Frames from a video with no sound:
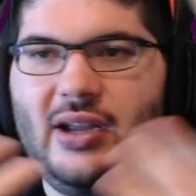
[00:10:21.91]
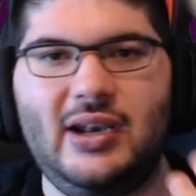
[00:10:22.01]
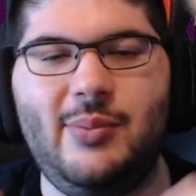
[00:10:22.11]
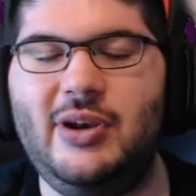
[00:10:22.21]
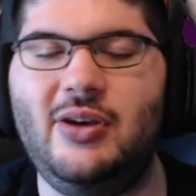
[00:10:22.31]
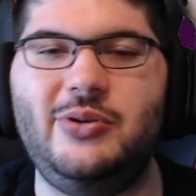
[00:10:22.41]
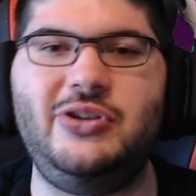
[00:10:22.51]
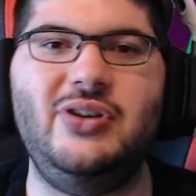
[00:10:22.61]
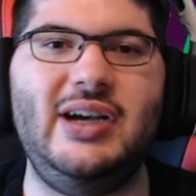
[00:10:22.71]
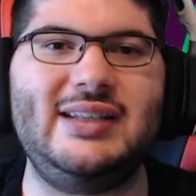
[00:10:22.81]
Let me know what
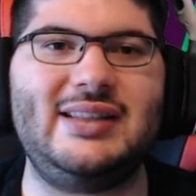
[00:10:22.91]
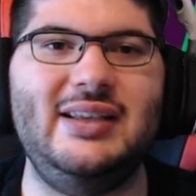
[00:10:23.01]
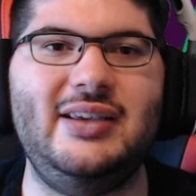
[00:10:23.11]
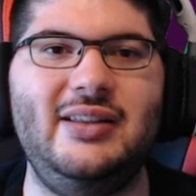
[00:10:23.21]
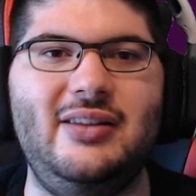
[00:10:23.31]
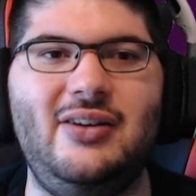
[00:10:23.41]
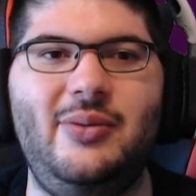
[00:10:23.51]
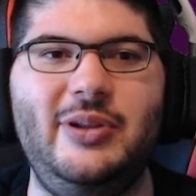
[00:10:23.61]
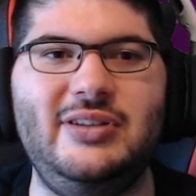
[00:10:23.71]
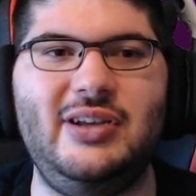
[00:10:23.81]
you guys think in the
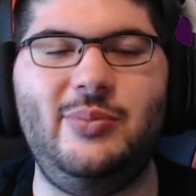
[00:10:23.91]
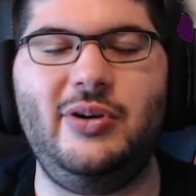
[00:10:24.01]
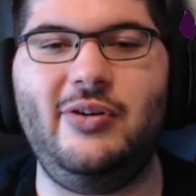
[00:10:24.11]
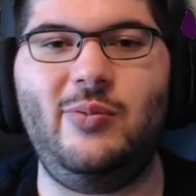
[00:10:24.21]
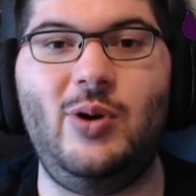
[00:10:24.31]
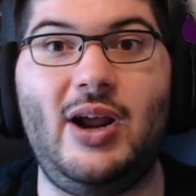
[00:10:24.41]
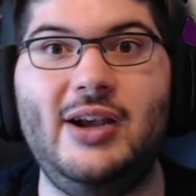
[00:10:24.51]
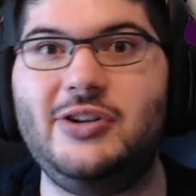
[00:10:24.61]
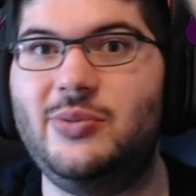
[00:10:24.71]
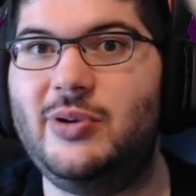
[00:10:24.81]
comments down below, what I
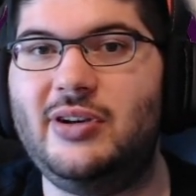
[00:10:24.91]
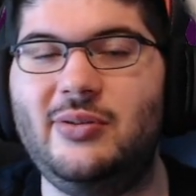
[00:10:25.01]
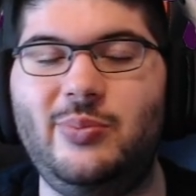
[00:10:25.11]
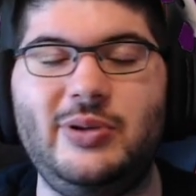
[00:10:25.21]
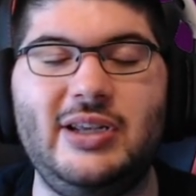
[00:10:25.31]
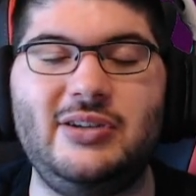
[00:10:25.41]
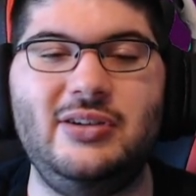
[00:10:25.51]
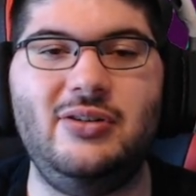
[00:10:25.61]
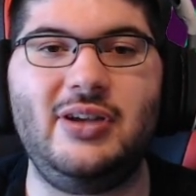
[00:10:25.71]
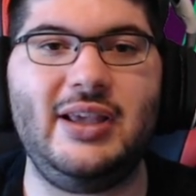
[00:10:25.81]
should be potentially
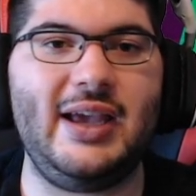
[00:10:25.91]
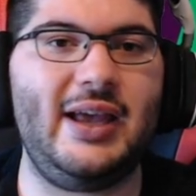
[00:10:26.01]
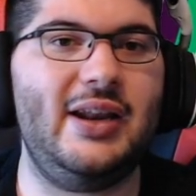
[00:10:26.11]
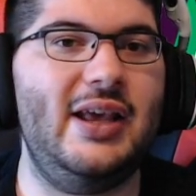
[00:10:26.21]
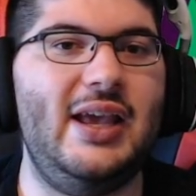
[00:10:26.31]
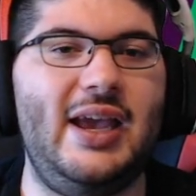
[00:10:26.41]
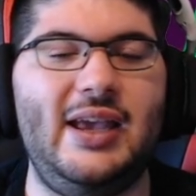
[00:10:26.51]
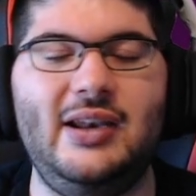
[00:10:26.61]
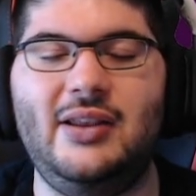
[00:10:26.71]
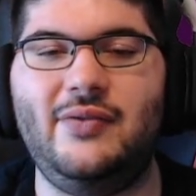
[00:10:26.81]
looking at,
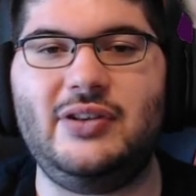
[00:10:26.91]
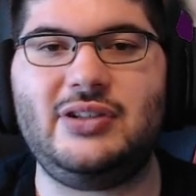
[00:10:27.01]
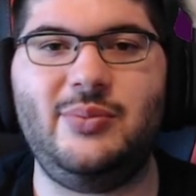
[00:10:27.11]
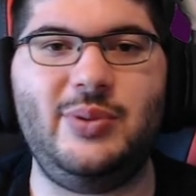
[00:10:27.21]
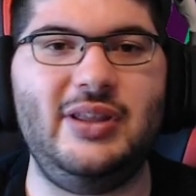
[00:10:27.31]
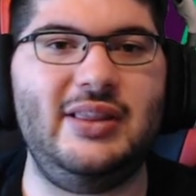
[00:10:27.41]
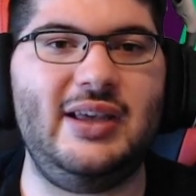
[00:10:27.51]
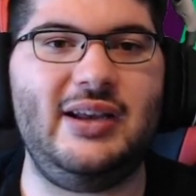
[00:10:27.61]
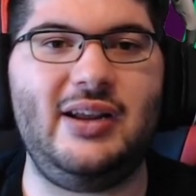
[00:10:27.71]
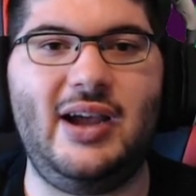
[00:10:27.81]
and if it's something
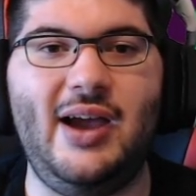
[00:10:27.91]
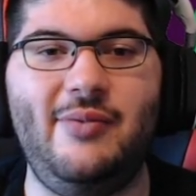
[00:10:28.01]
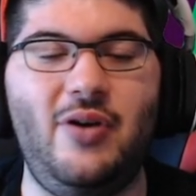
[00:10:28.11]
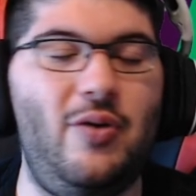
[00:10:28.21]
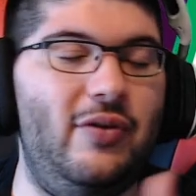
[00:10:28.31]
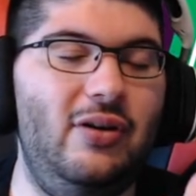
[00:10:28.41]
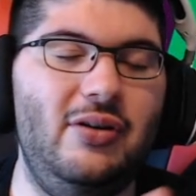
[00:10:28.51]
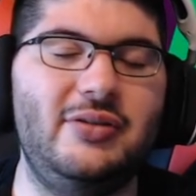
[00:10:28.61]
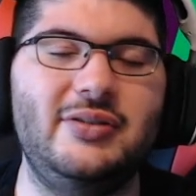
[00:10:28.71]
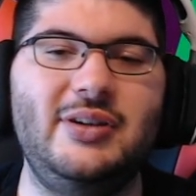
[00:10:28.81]
that I have
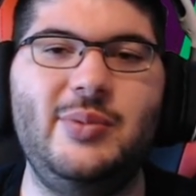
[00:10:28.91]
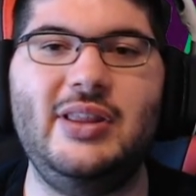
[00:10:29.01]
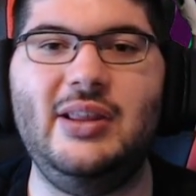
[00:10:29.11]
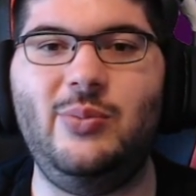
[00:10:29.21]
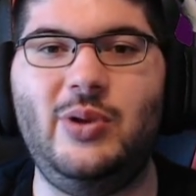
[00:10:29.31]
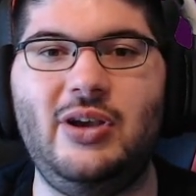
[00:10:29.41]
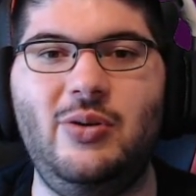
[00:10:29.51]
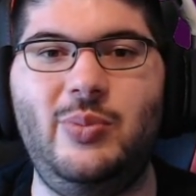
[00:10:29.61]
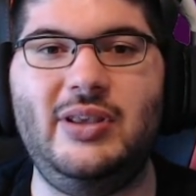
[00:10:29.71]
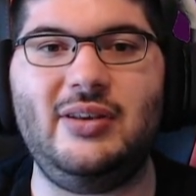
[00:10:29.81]
overlooked or something, then it
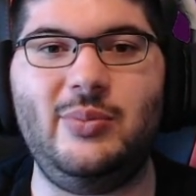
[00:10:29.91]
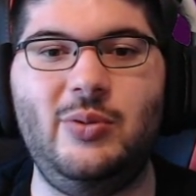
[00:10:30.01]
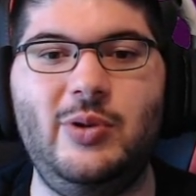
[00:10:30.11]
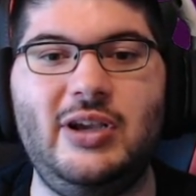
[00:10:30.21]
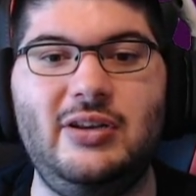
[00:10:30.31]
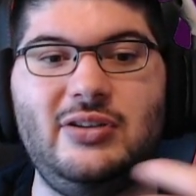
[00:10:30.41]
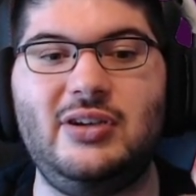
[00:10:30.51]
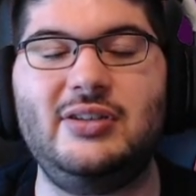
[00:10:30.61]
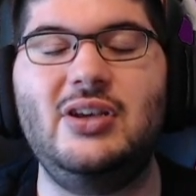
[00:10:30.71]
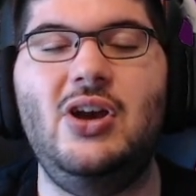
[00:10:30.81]
could be something we could
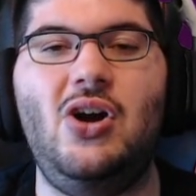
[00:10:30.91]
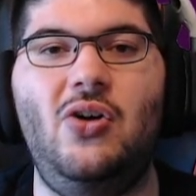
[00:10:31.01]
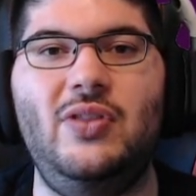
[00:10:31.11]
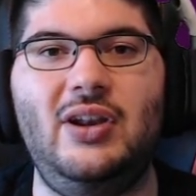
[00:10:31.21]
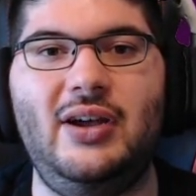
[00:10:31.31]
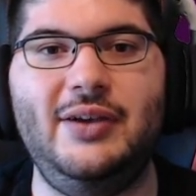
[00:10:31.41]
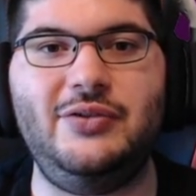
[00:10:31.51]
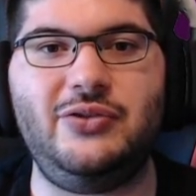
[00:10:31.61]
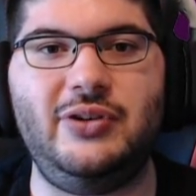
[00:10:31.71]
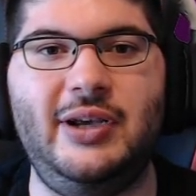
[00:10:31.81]
discuss on the live
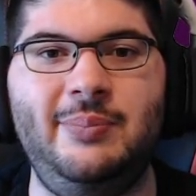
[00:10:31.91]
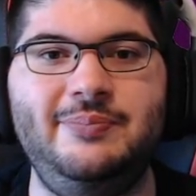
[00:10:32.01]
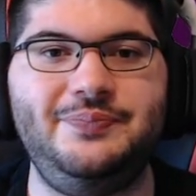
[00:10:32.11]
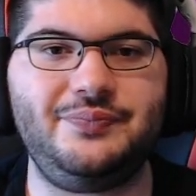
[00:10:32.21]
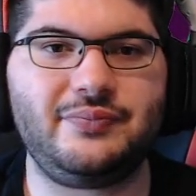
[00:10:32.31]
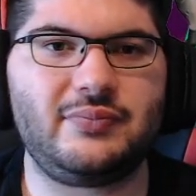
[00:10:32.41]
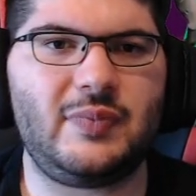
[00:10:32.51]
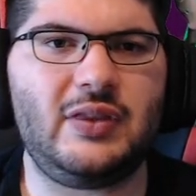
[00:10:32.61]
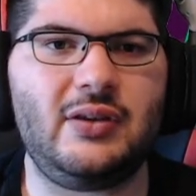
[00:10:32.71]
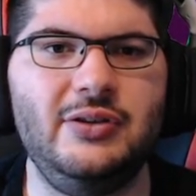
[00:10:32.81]
stream
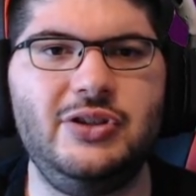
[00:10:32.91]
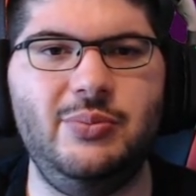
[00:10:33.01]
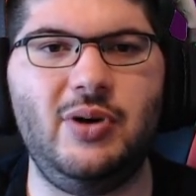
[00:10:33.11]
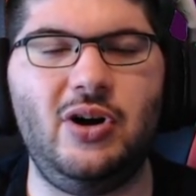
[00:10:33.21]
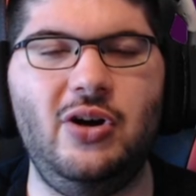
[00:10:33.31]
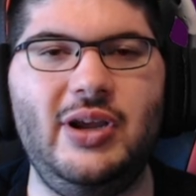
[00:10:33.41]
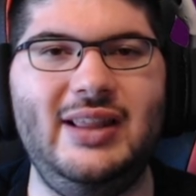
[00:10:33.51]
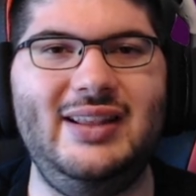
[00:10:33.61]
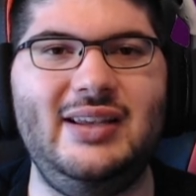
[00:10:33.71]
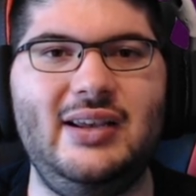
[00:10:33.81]
tomorrow in
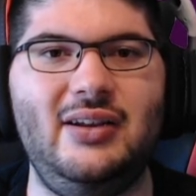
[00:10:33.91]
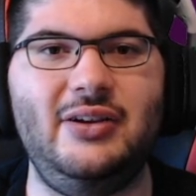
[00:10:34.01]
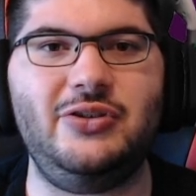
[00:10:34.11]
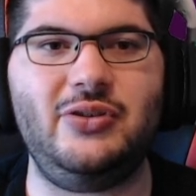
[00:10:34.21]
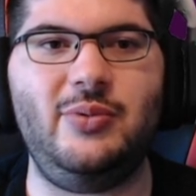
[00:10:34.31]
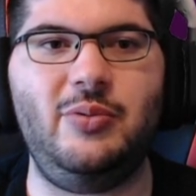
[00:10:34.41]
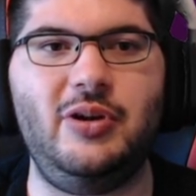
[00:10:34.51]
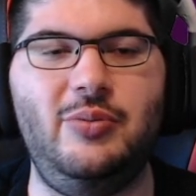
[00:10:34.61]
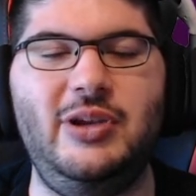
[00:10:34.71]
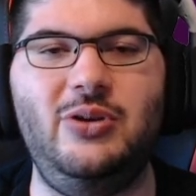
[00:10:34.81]
the deadline stream that we're
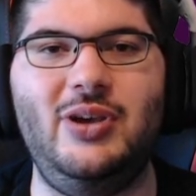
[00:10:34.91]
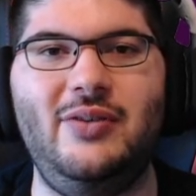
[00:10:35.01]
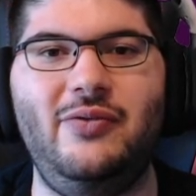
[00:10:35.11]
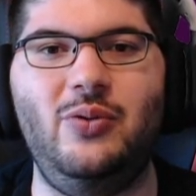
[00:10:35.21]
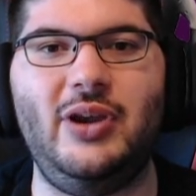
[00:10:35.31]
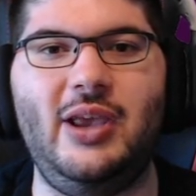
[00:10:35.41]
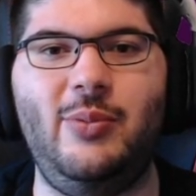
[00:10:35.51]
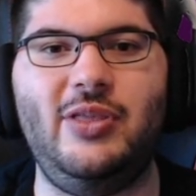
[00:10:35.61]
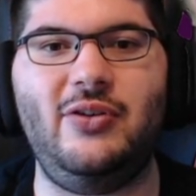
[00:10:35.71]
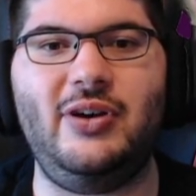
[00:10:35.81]
going to be doing for Game
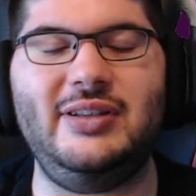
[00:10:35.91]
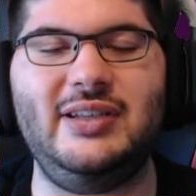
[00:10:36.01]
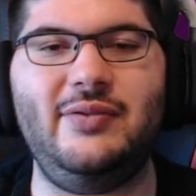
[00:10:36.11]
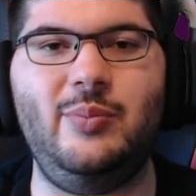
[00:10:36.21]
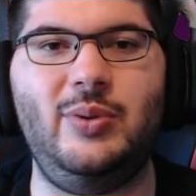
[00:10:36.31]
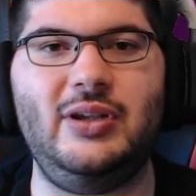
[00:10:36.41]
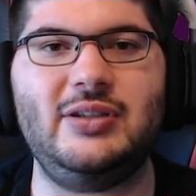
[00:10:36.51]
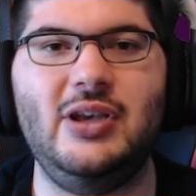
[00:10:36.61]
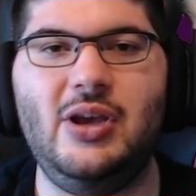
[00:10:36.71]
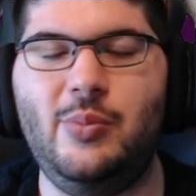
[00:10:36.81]
Week 37 Plus
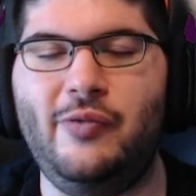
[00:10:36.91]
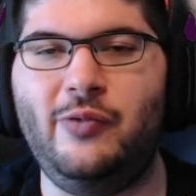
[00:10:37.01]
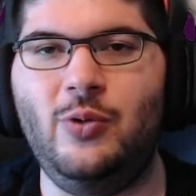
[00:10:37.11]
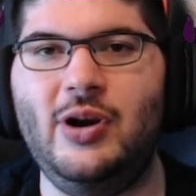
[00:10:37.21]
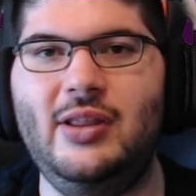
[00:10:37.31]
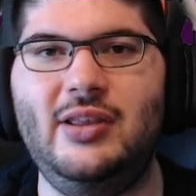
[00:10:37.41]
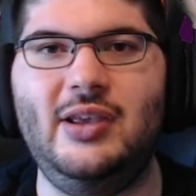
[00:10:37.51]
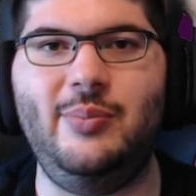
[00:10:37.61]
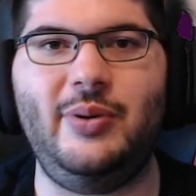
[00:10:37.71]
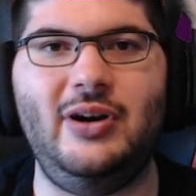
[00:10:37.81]
before
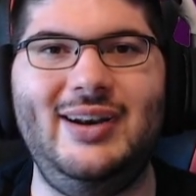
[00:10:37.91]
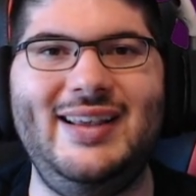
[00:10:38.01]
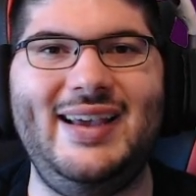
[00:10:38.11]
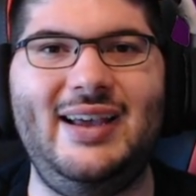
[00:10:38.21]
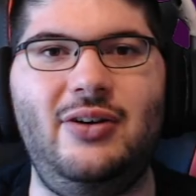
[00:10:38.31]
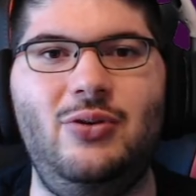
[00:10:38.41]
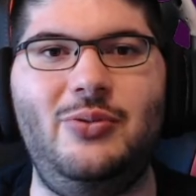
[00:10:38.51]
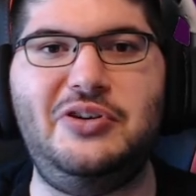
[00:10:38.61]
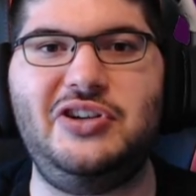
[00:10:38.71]
the Burnley and Norwich